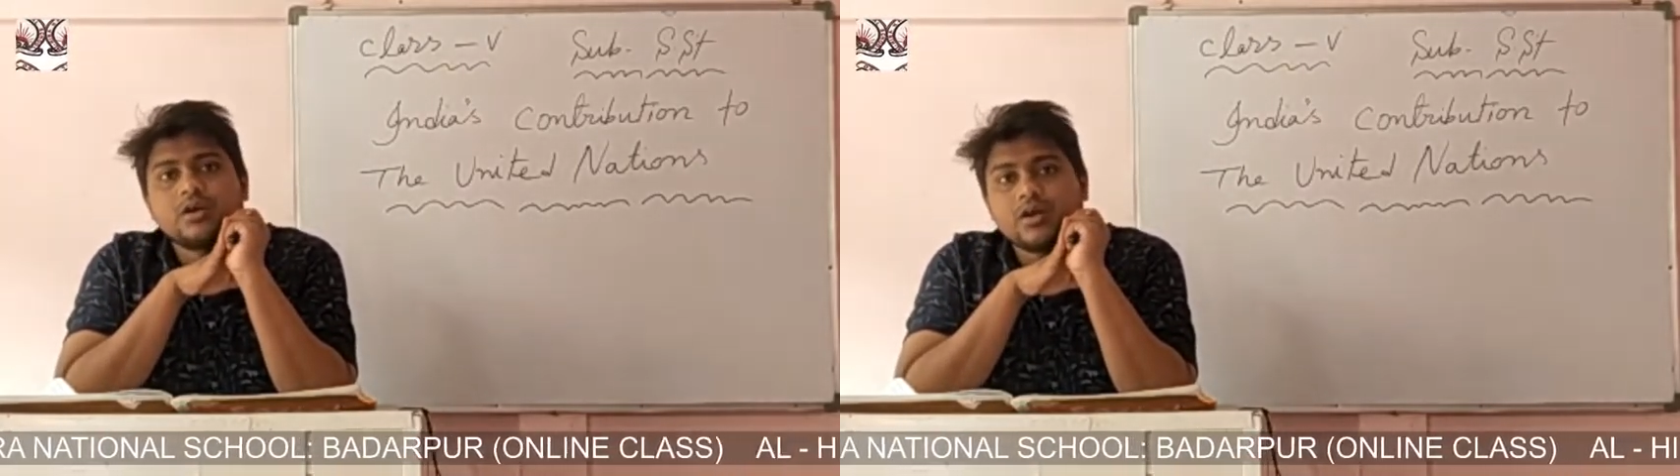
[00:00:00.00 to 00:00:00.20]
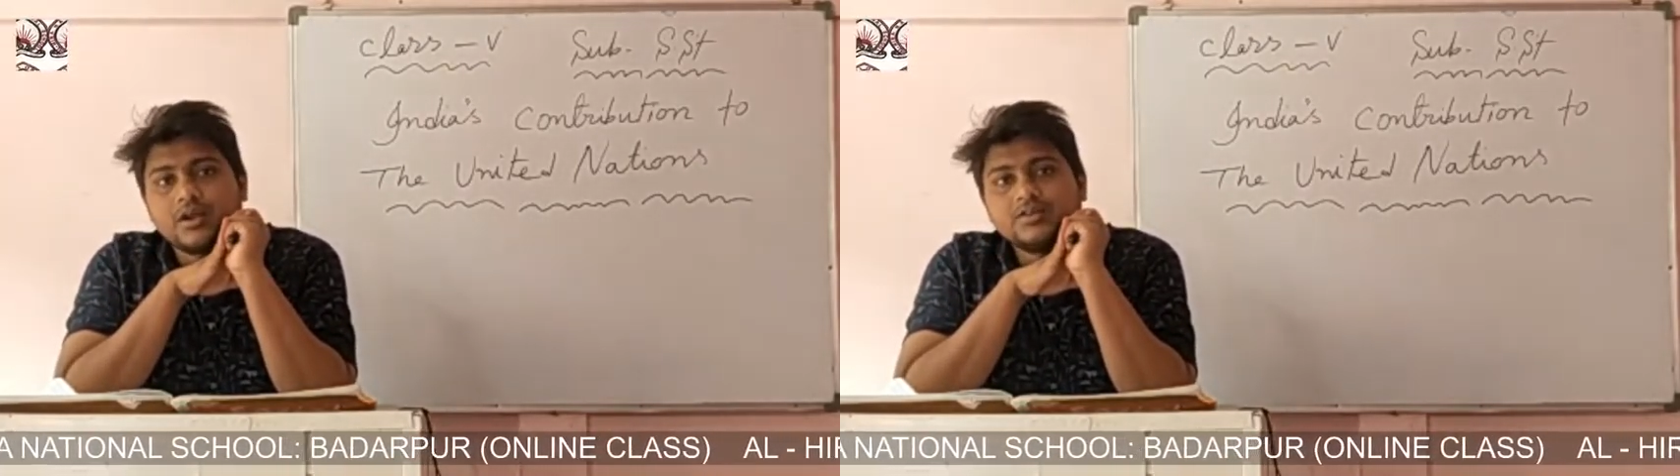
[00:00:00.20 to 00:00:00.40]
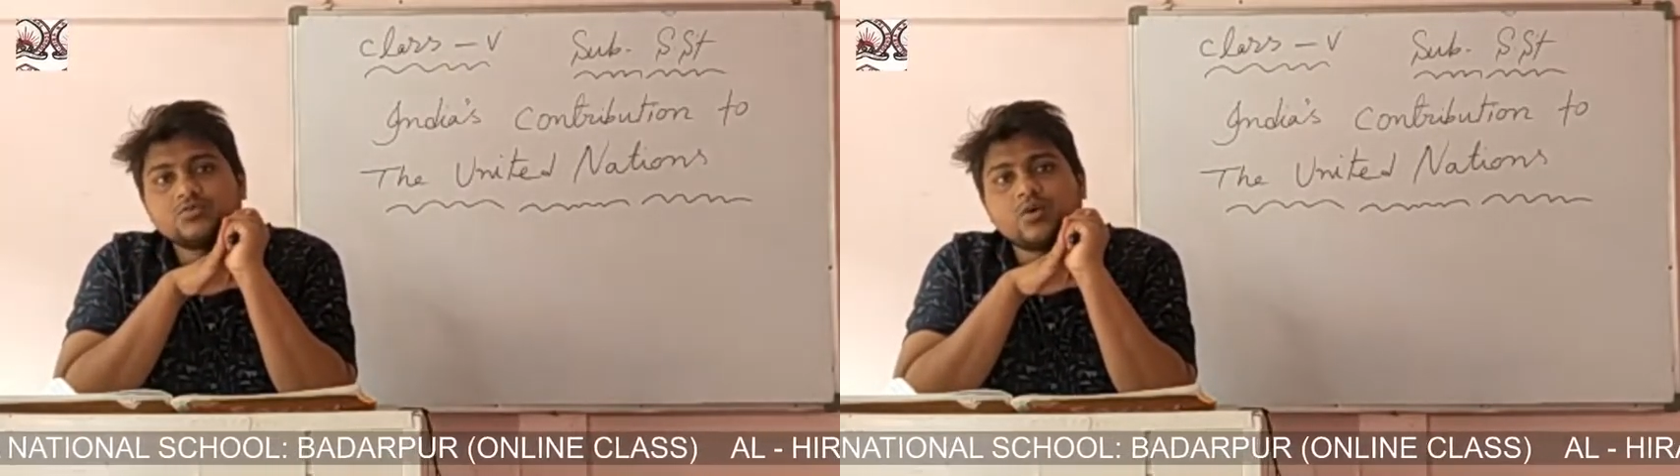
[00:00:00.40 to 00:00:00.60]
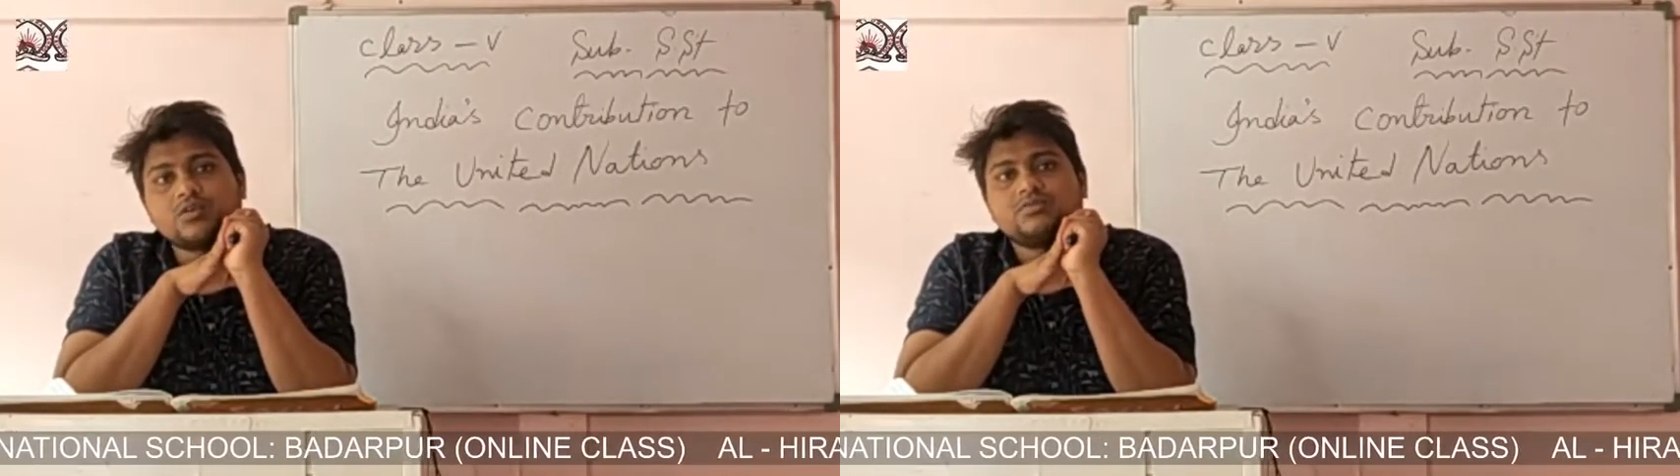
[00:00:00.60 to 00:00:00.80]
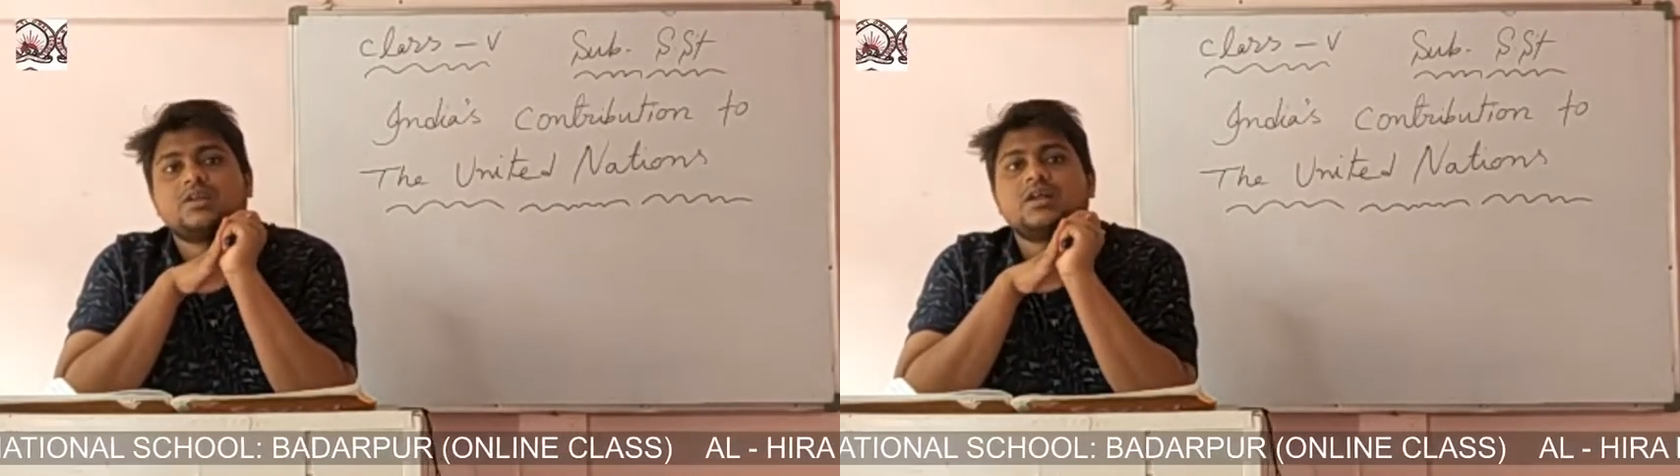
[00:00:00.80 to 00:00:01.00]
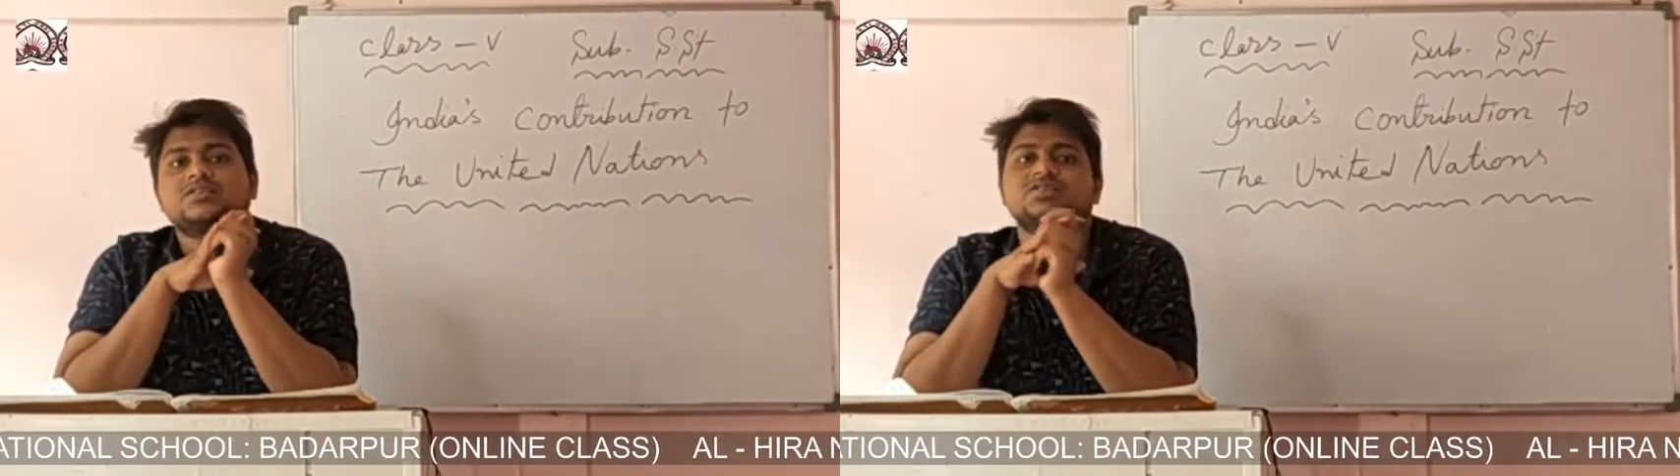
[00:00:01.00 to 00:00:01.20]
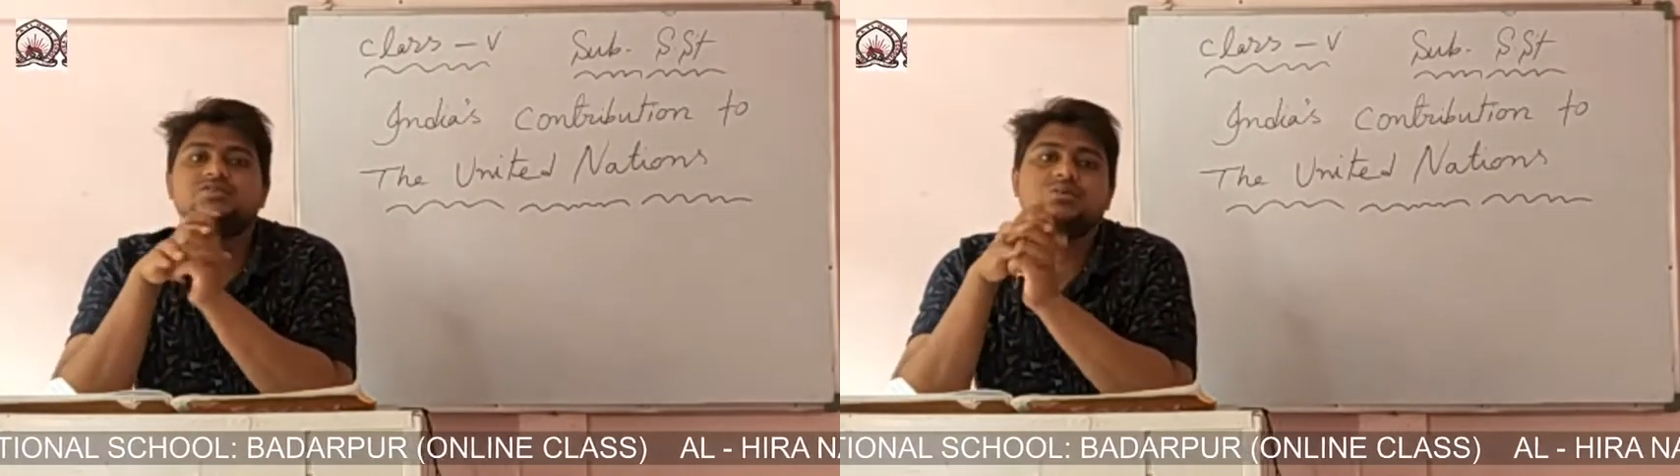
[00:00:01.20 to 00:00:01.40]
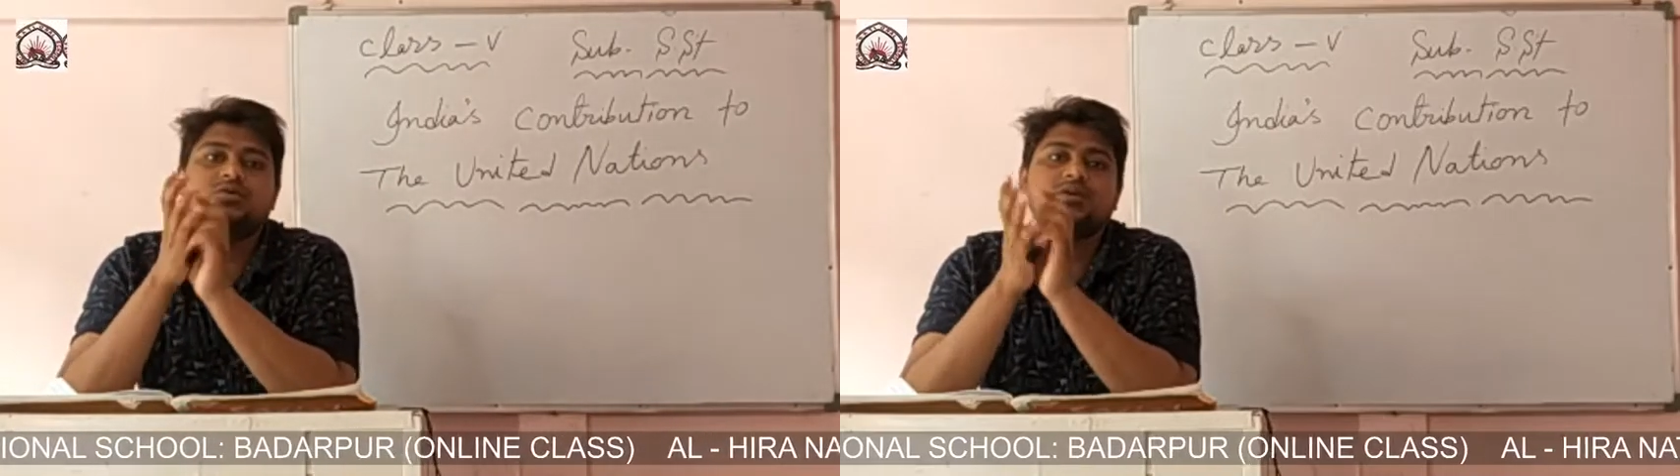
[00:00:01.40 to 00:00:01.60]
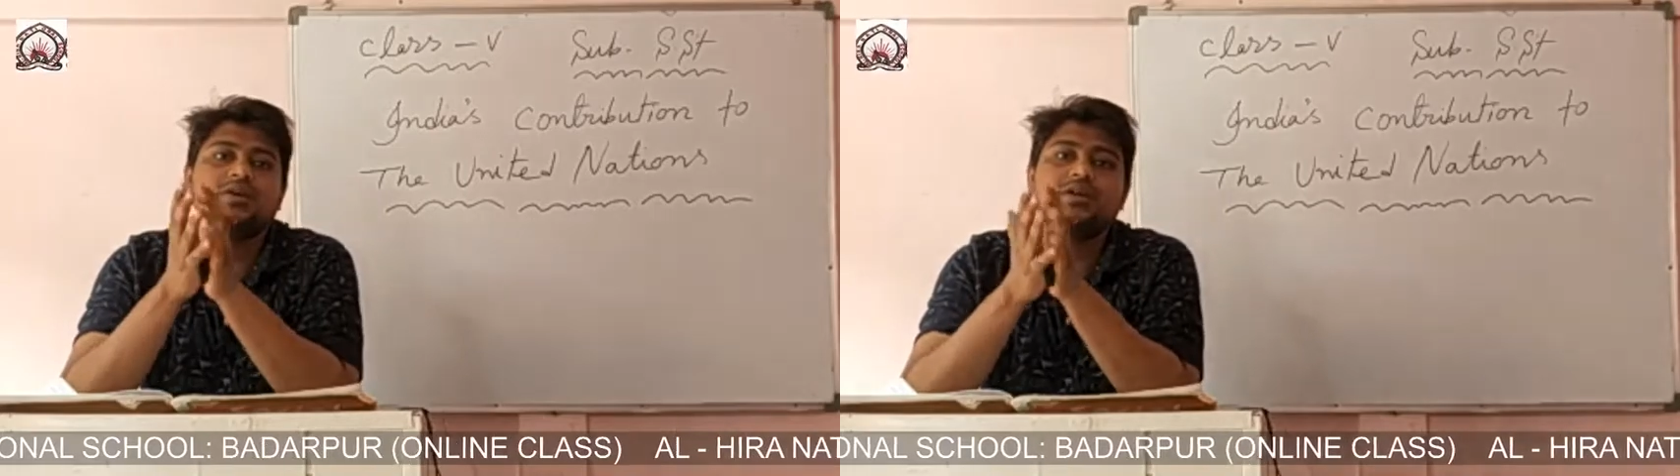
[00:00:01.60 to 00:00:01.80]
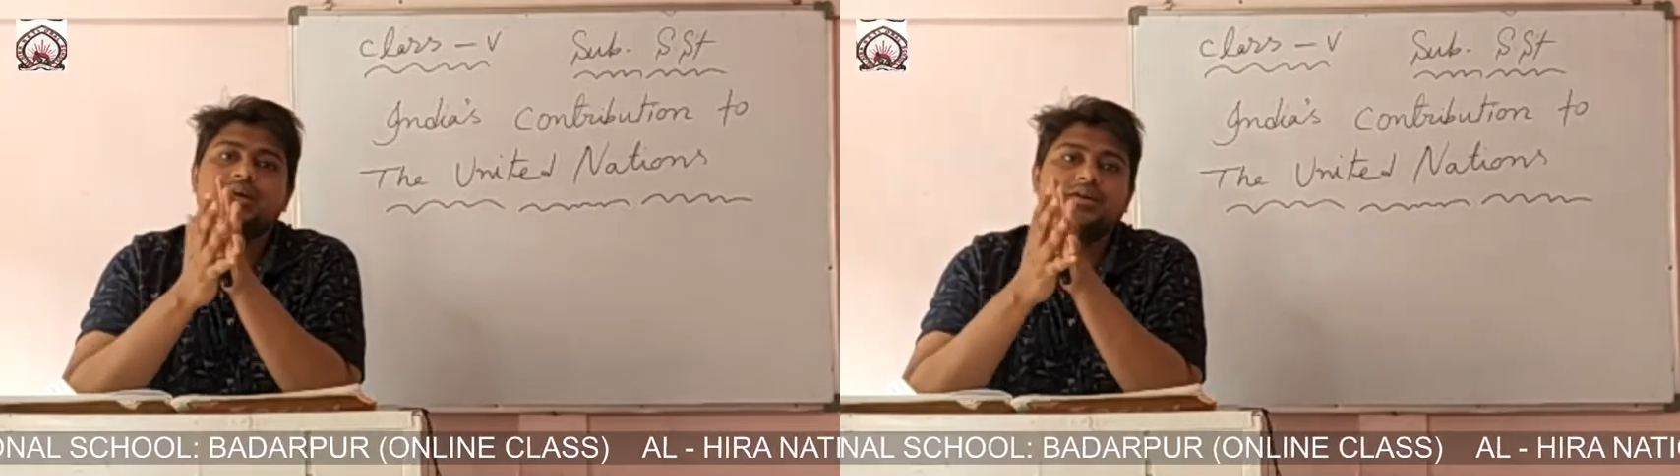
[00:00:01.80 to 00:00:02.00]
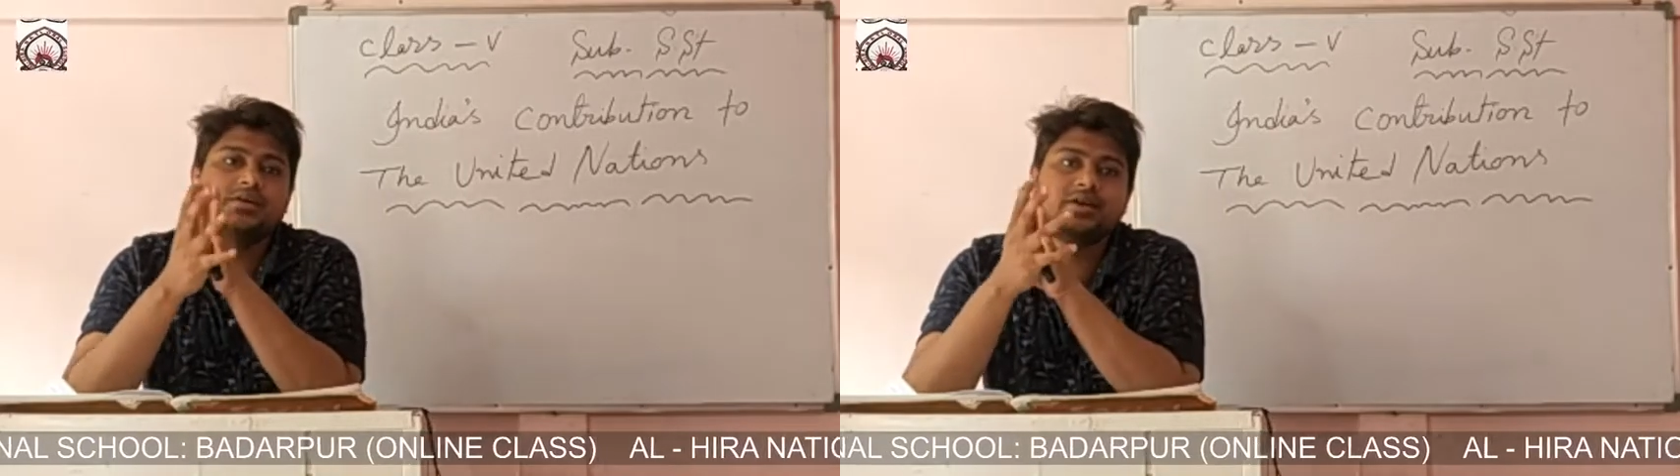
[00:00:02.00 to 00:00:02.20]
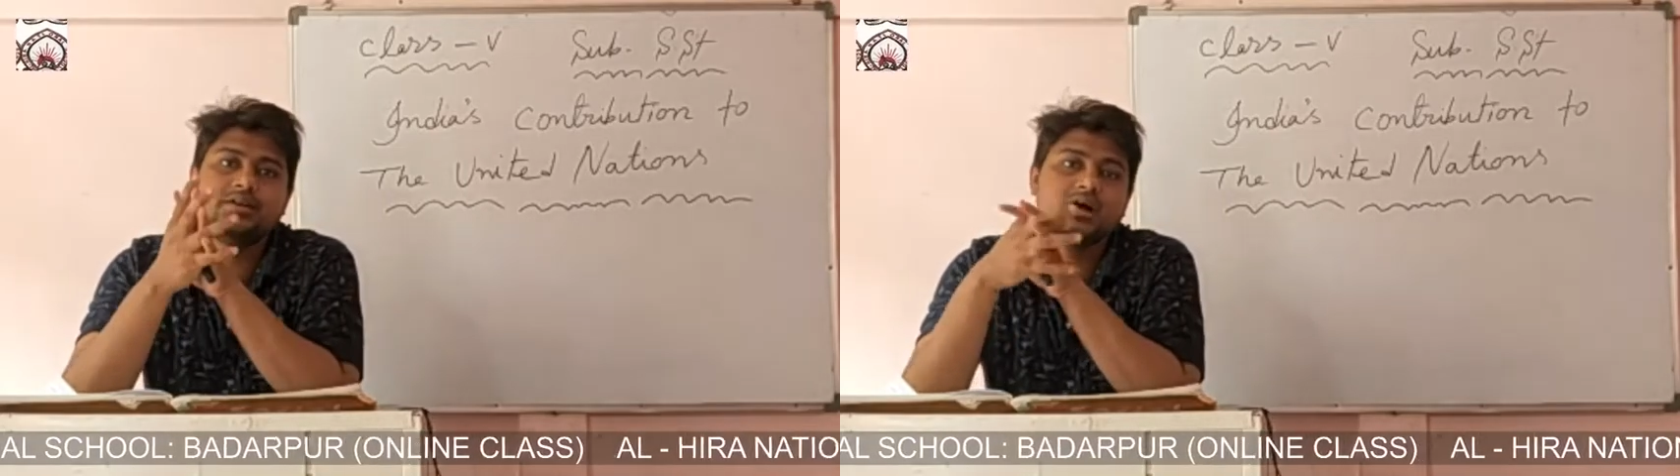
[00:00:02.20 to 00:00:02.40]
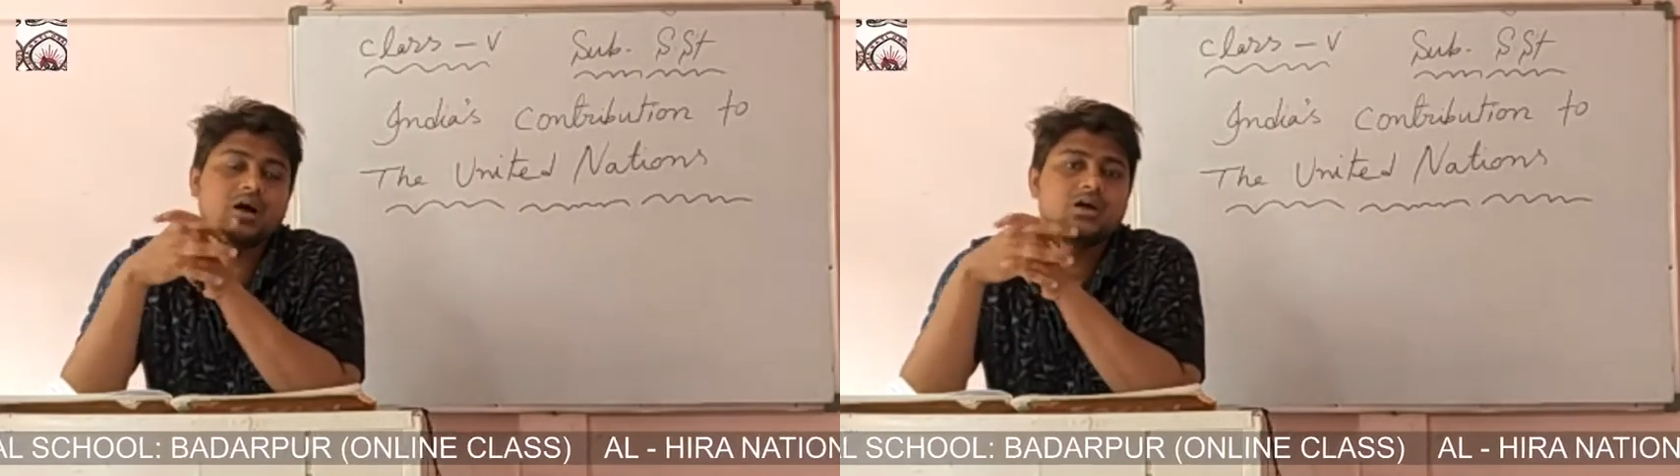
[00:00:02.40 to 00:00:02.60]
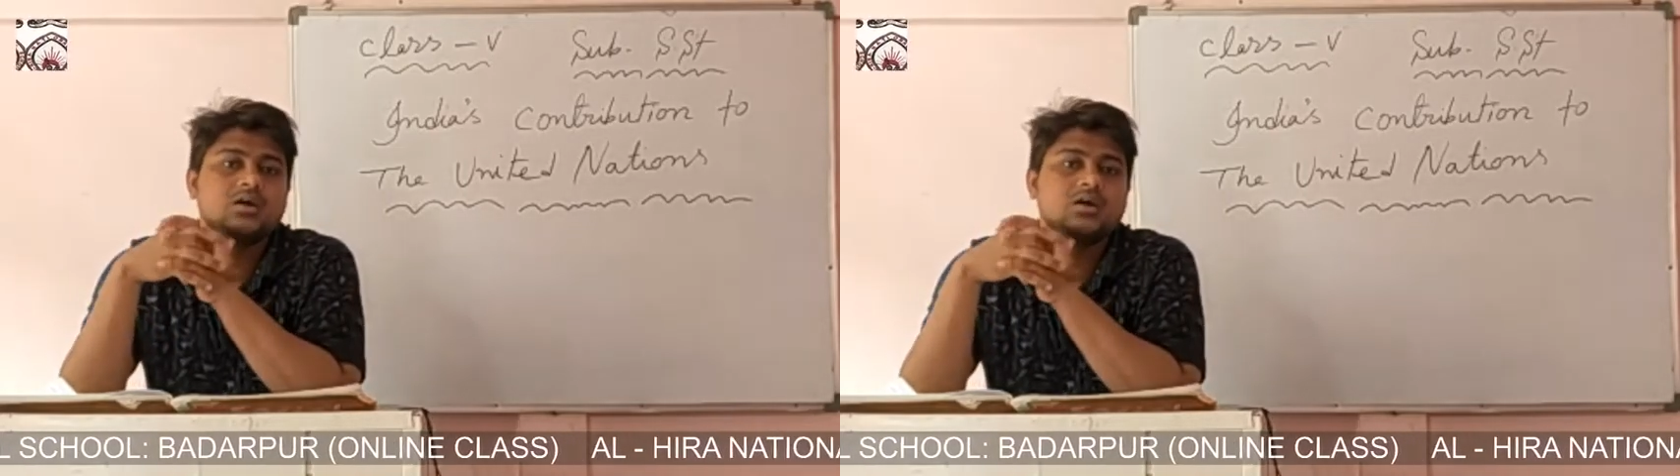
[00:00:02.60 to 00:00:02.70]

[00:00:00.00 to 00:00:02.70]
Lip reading: it is one of the largest democratic country in the